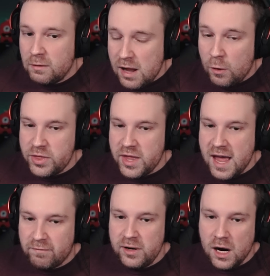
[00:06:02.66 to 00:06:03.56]
well with
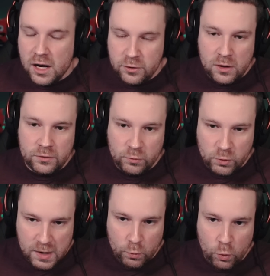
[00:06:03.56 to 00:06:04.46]
every other
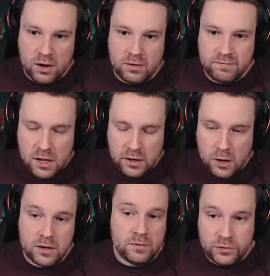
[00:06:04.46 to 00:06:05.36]
Grimoire
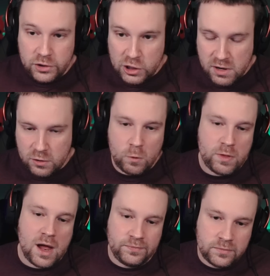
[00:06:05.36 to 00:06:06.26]
Felguard. 2-minute cooldown.